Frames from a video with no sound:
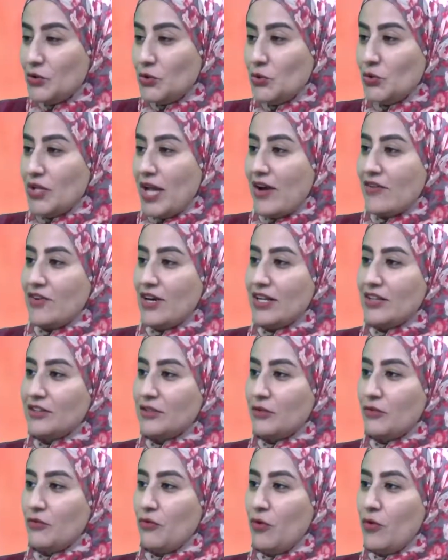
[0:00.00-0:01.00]
to
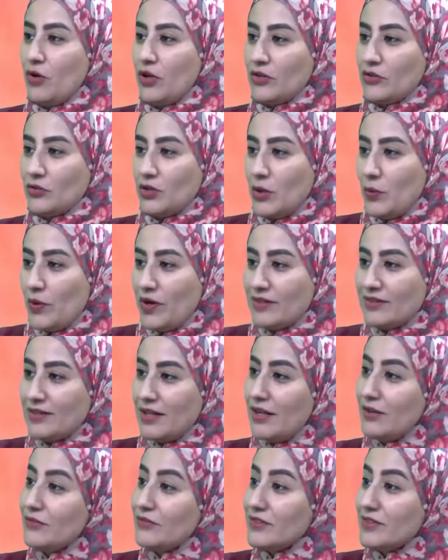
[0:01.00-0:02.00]
direct the focus on
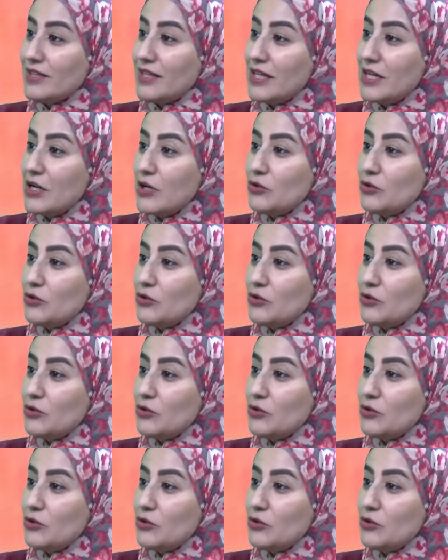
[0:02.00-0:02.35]
ourselves,